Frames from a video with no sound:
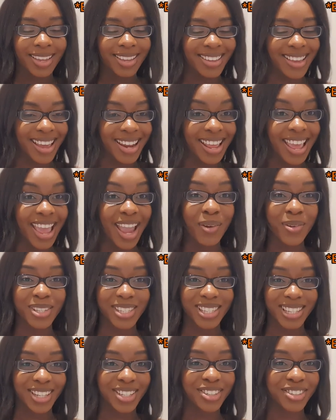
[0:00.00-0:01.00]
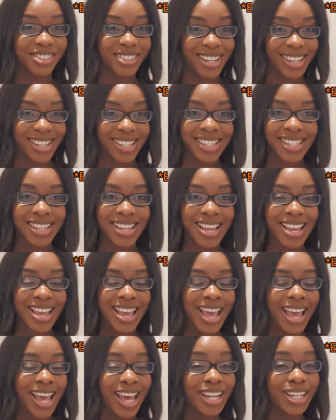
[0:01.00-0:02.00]
and equity and trust.
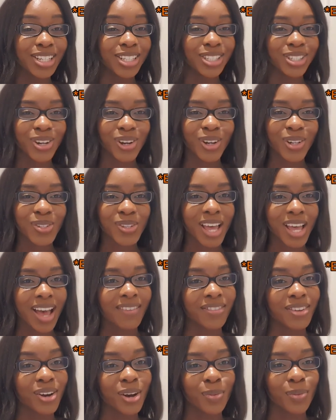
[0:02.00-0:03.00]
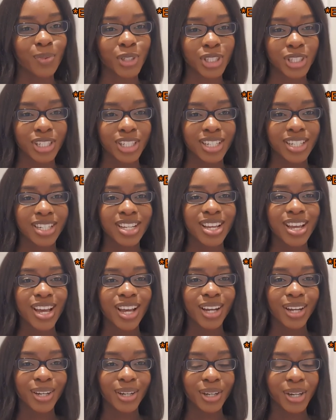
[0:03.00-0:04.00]
And you also have the option
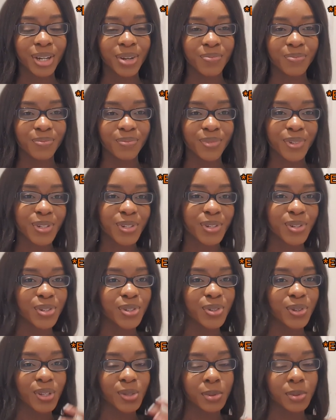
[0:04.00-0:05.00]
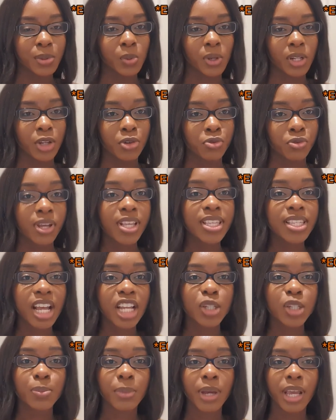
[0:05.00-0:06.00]
to choose between a
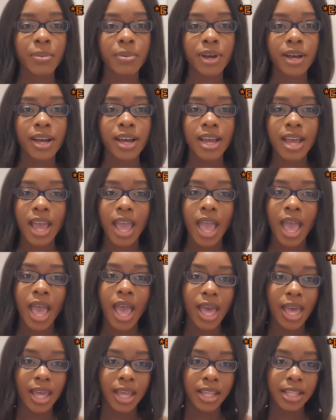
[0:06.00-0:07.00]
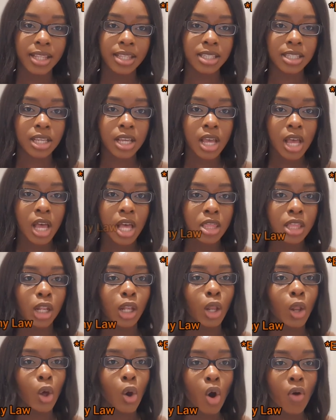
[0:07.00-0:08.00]
research paper and the
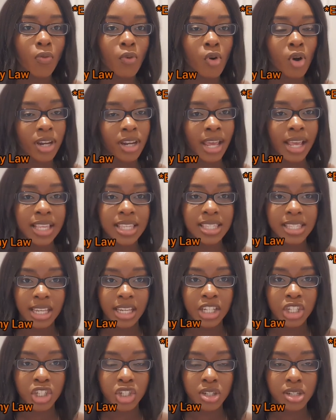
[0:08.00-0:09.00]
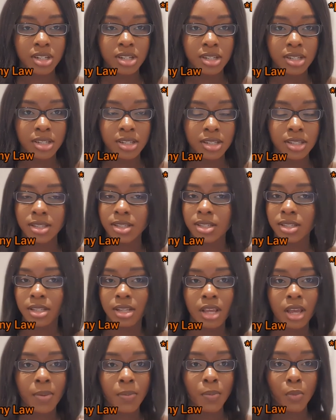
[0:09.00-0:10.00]
law of organizations
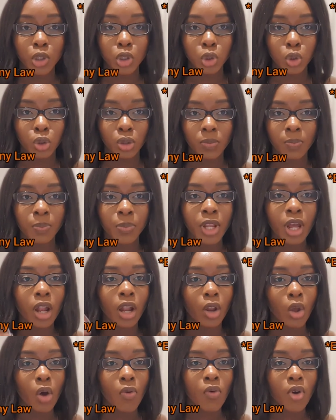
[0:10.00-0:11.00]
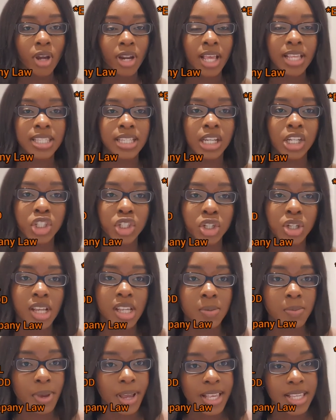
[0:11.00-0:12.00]
module. Law of organization
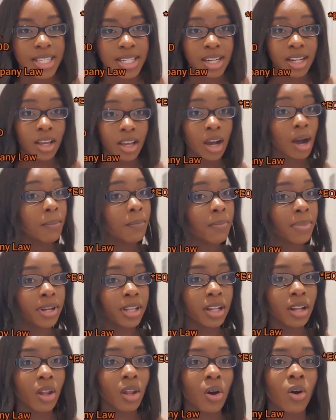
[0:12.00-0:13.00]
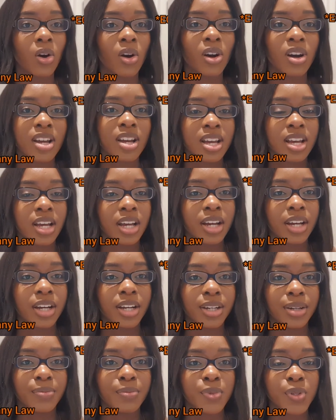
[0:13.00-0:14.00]
is basically company law.
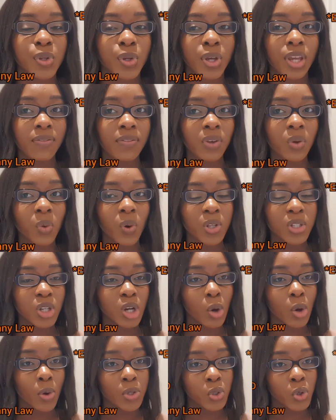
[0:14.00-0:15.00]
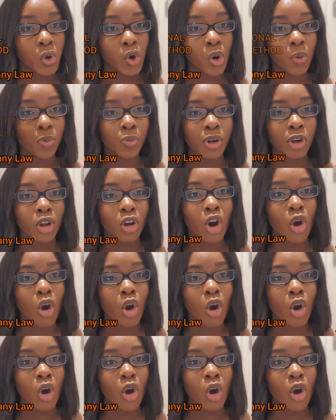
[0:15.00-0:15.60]
So if you want to go into corporate law